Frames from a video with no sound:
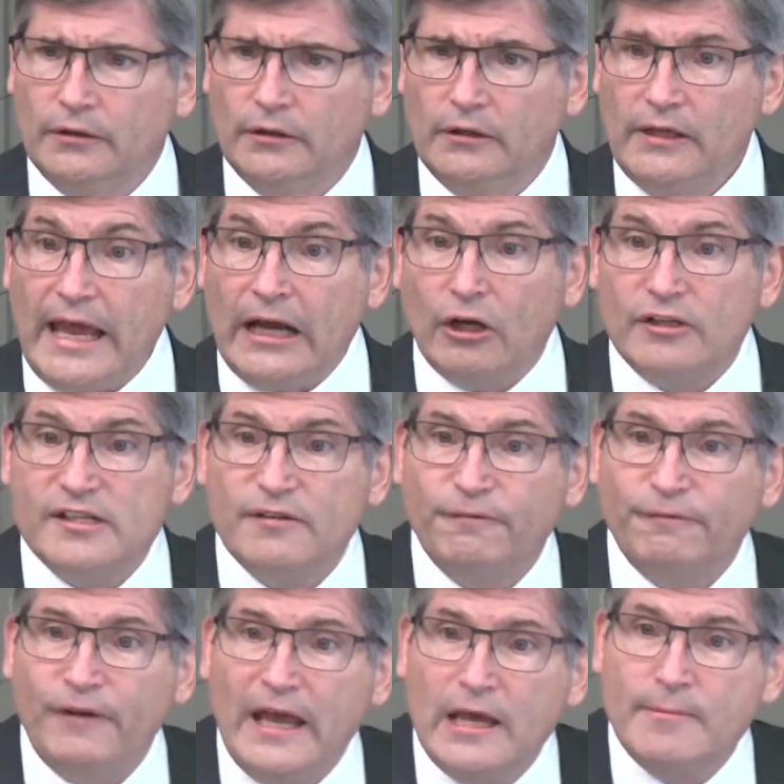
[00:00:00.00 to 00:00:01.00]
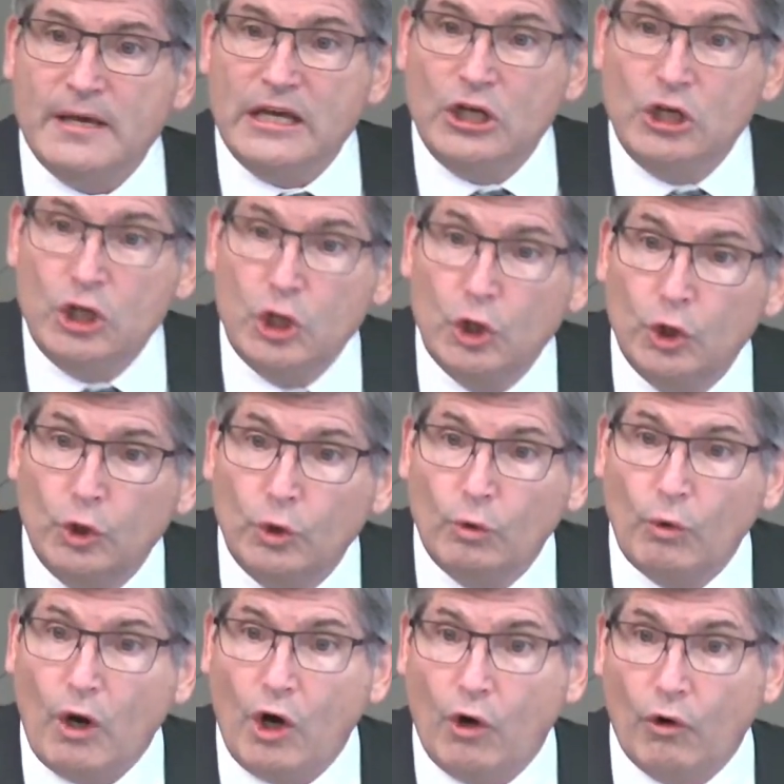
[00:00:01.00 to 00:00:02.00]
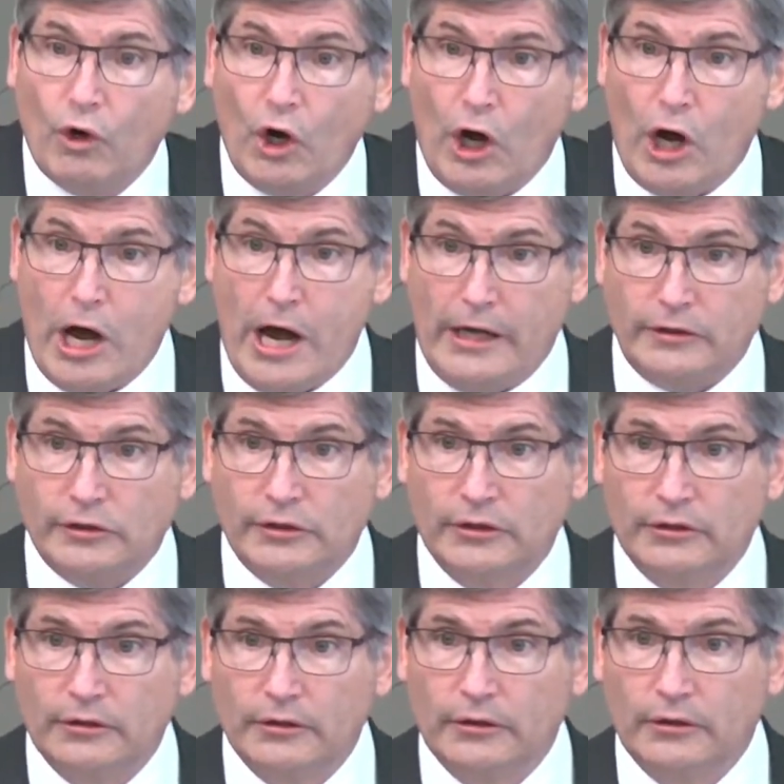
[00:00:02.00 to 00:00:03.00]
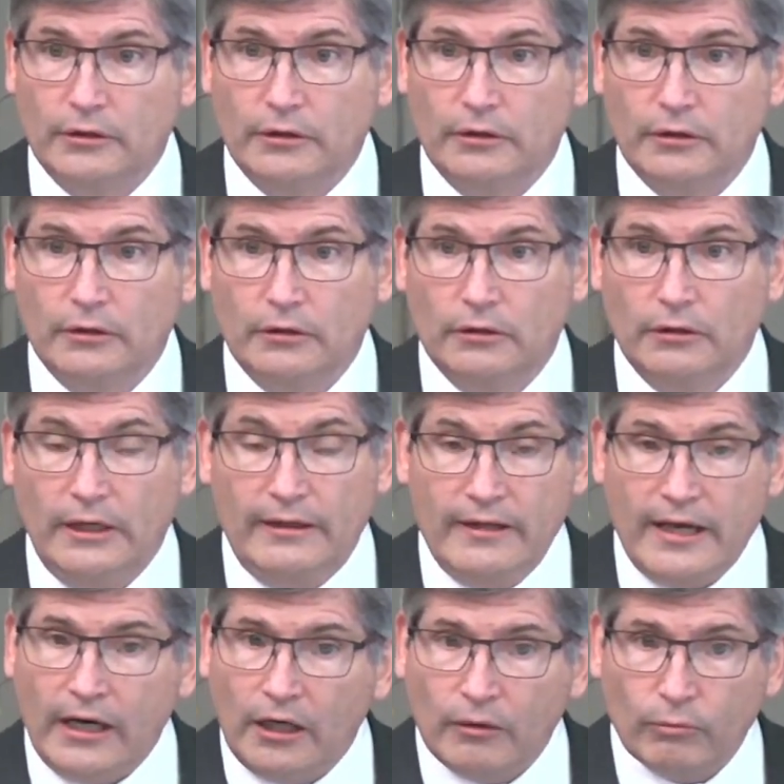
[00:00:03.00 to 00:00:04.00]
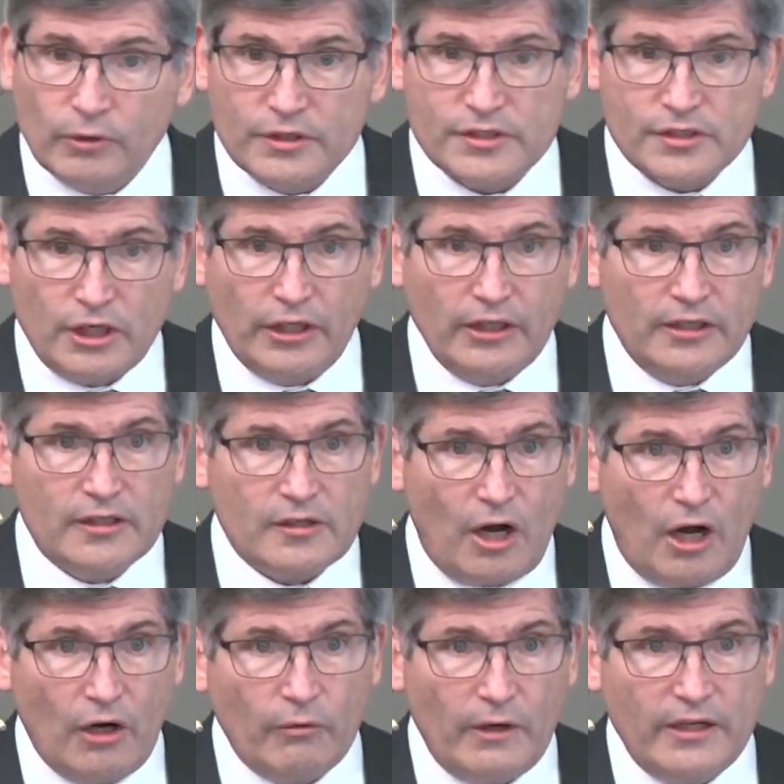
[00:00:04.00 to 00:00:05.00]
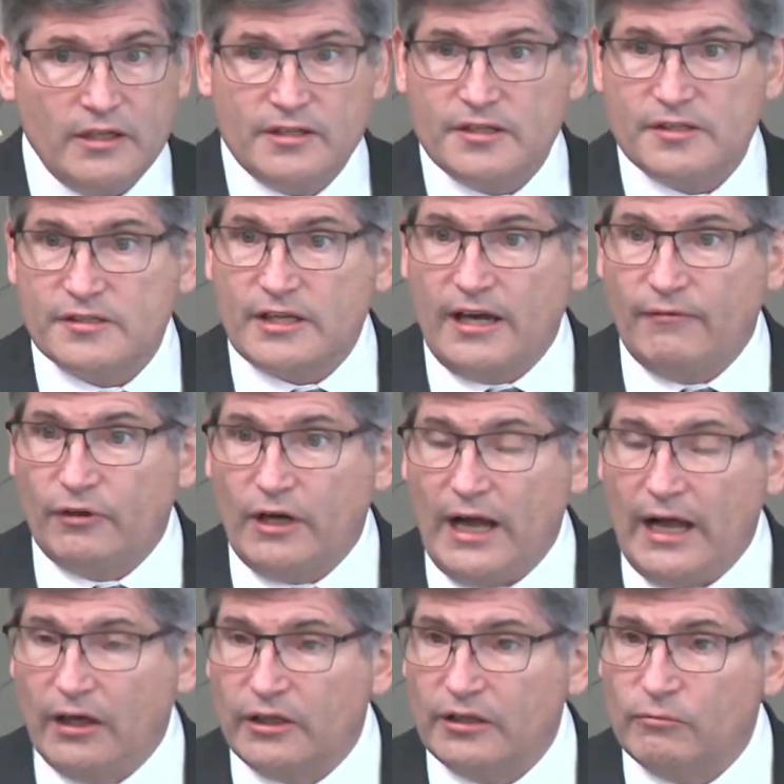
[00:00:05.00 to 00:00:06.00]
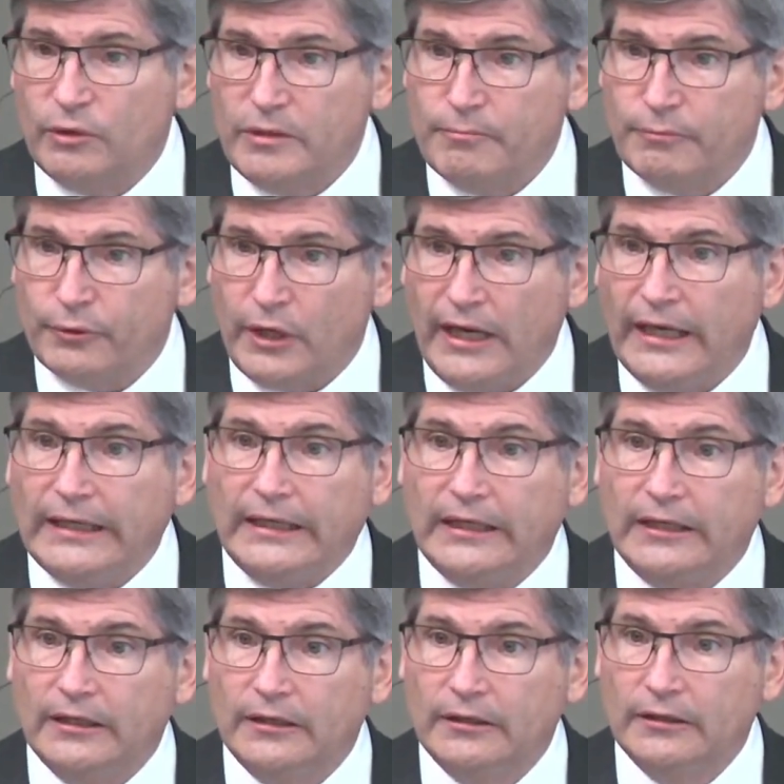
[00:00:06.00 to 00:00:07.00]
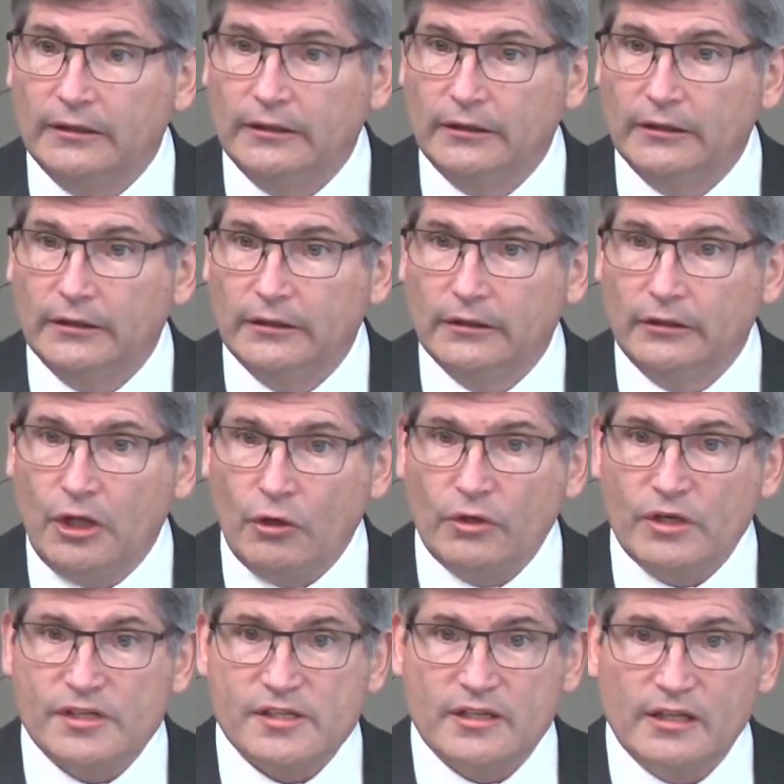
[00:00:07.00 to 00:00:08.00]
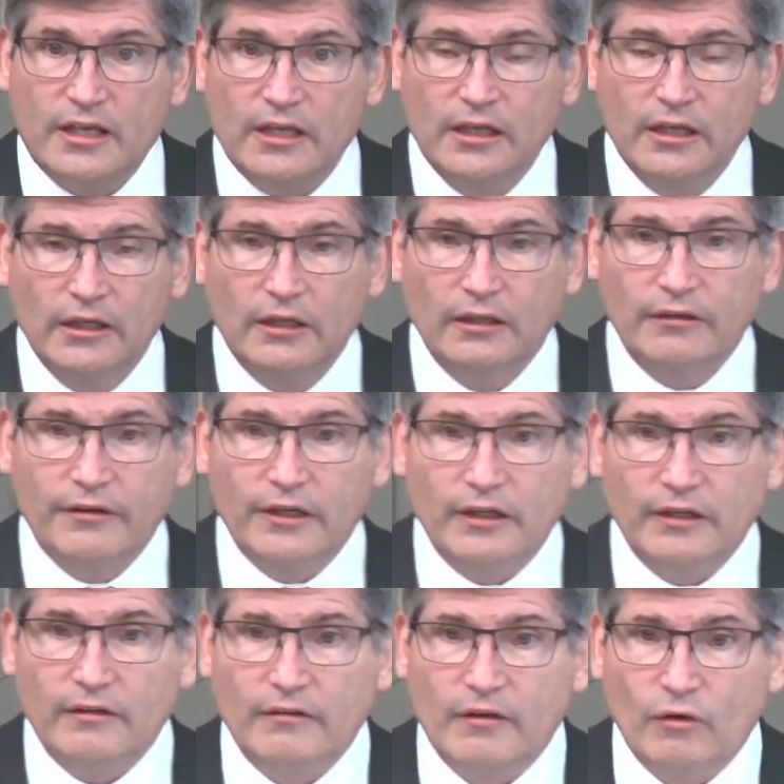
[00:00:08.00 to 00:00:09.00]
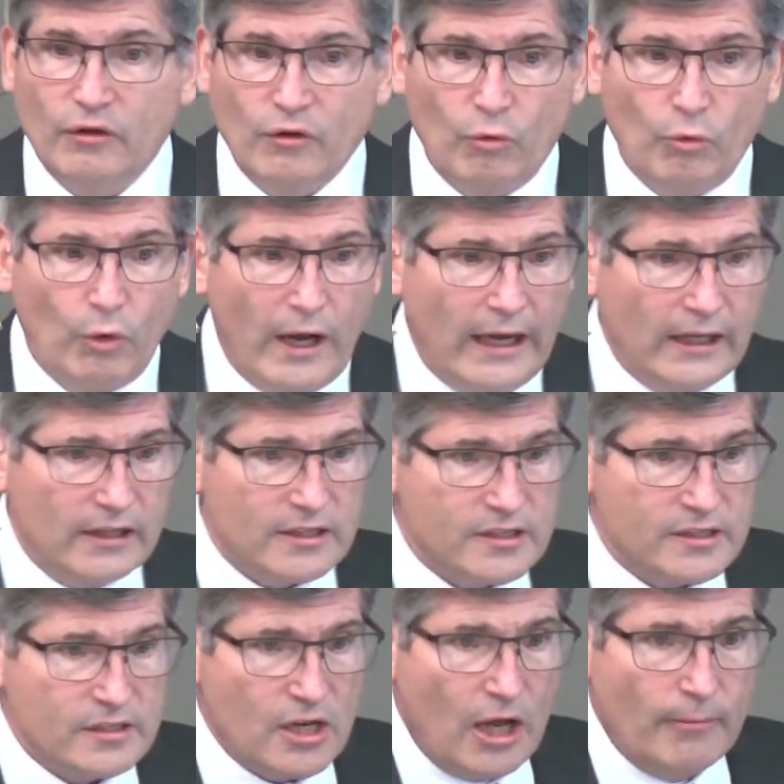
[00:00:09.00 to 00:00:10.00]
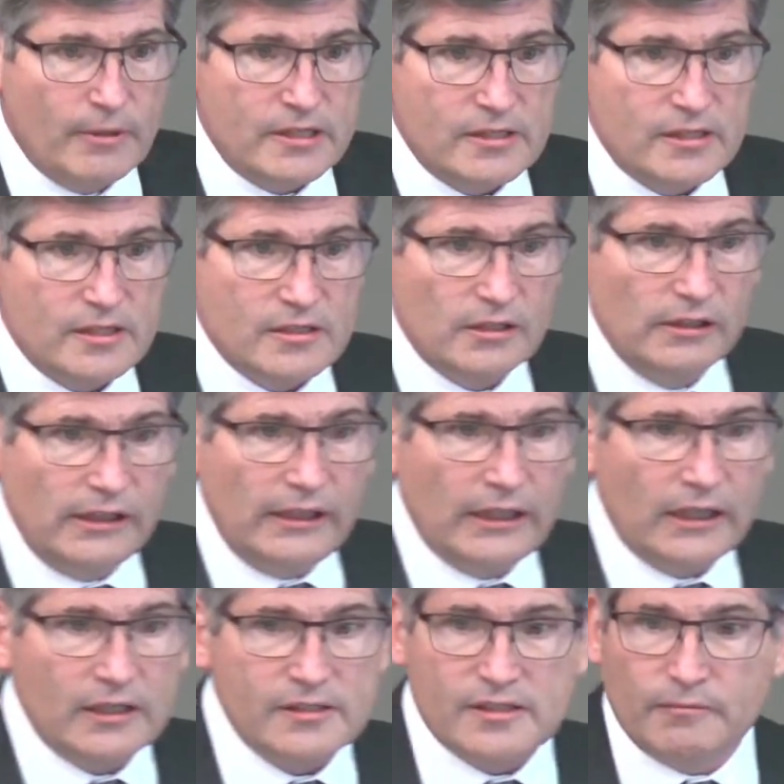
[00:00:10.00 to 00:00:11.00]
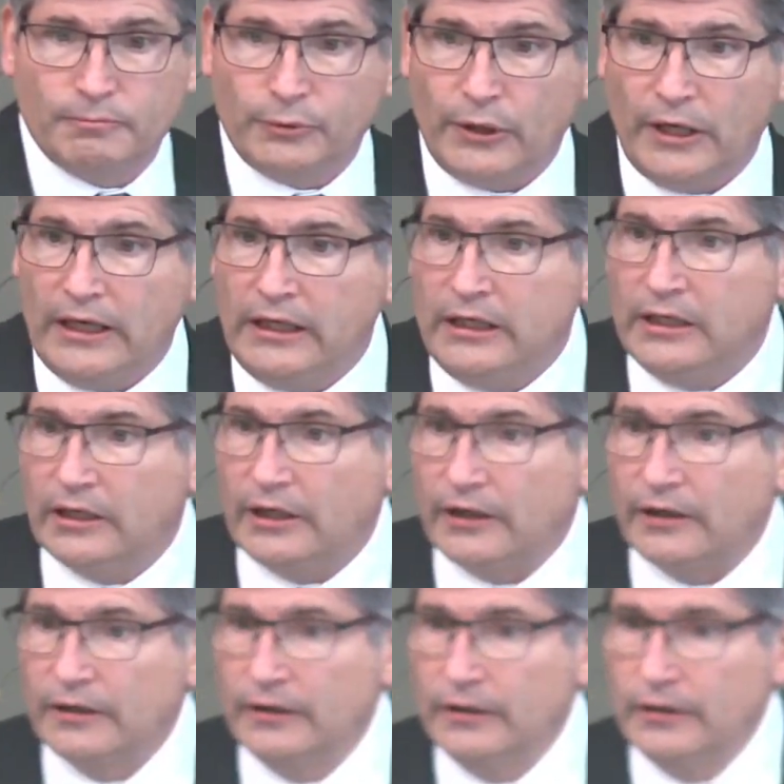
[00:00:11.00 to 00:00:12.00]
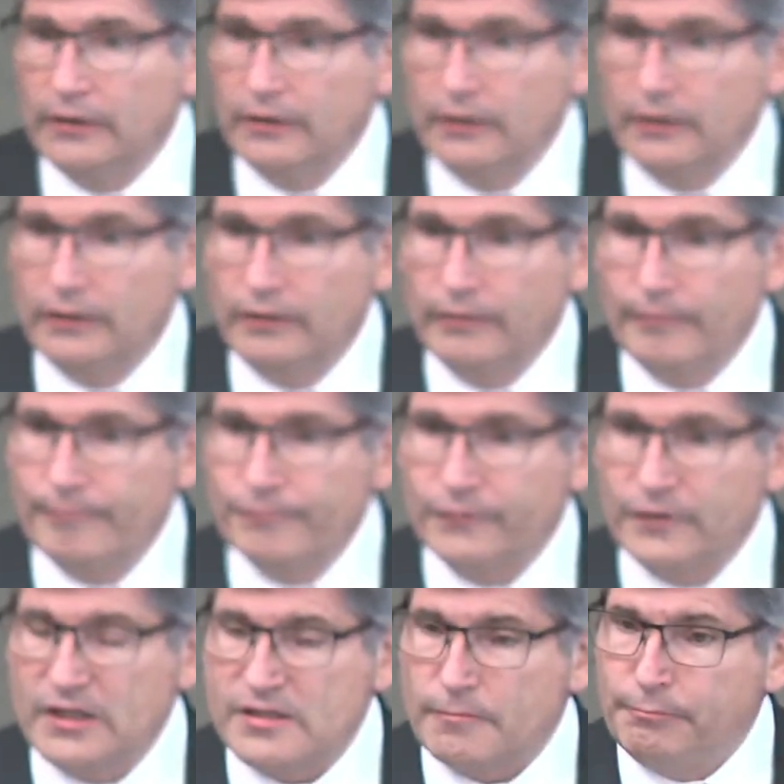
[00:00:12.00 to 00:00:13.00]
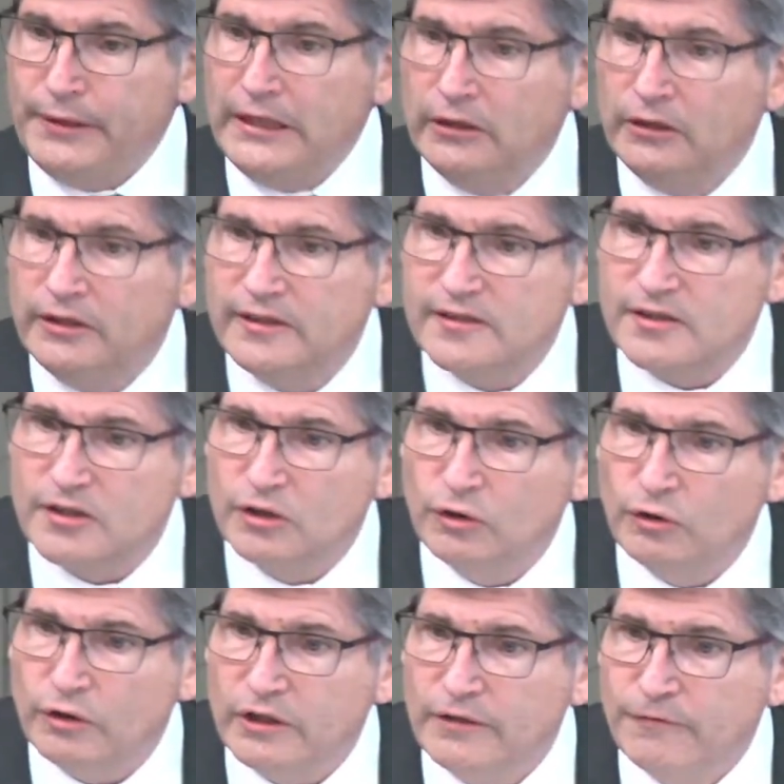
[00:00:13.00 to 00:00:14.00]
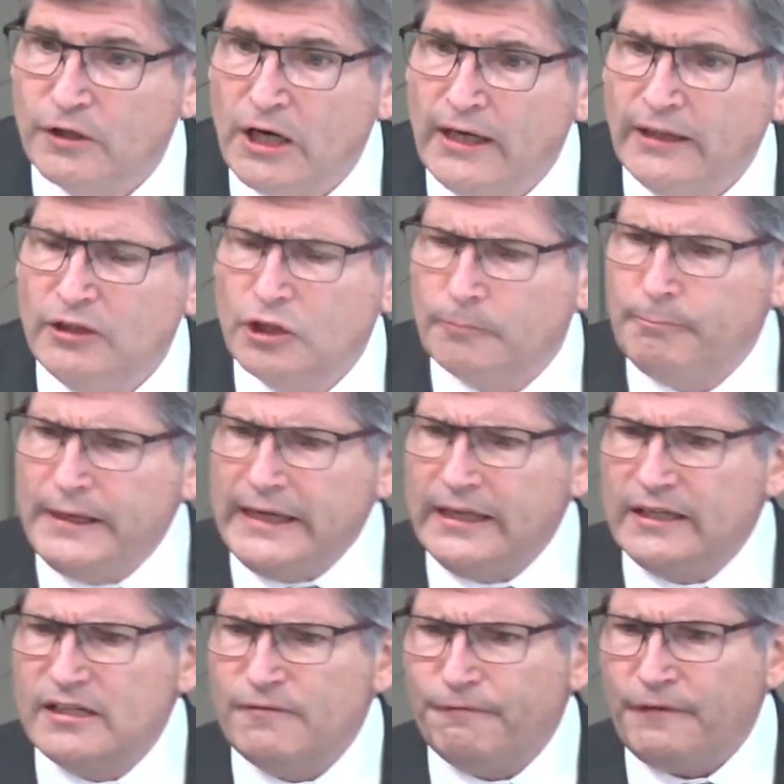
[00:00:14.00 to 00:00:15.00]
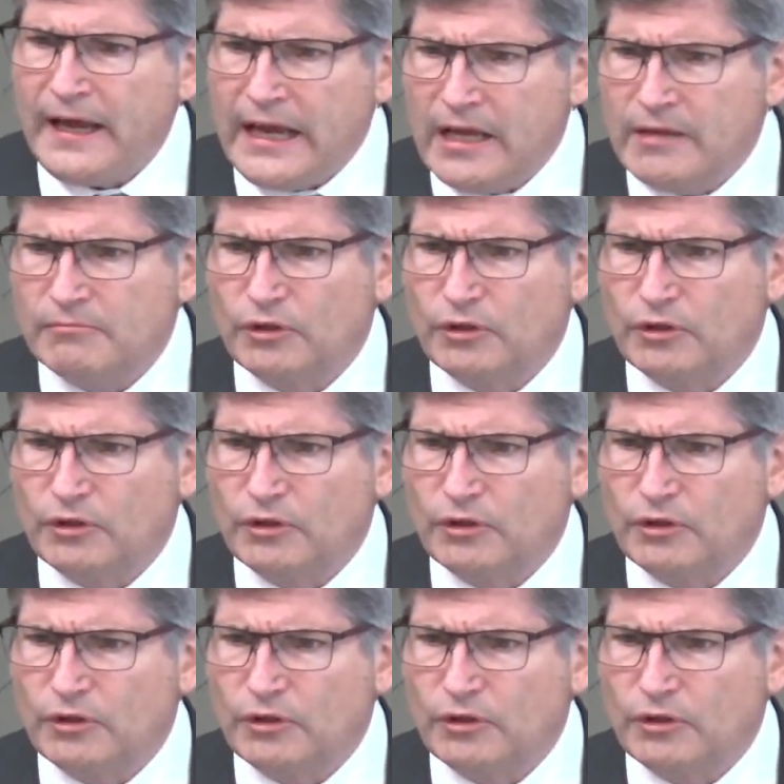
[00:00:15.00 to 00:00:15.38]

They are defaming you, O God. And there we're starting to already discover how can we pray? Notice the, the, the, the way the psalmist is leading us to pray here is appealing to the glory of God. You're being defamed,